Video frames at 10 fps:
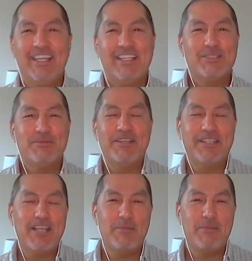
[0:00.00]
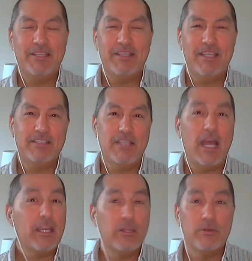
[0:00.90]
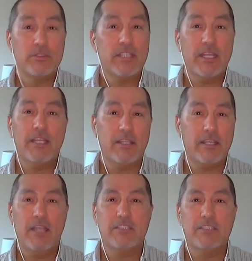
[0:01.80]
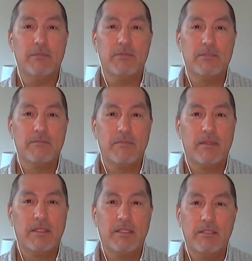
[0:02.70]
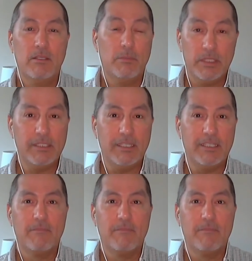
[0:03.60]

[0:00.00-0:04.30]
I just wanted to comment that I understand the concept completely.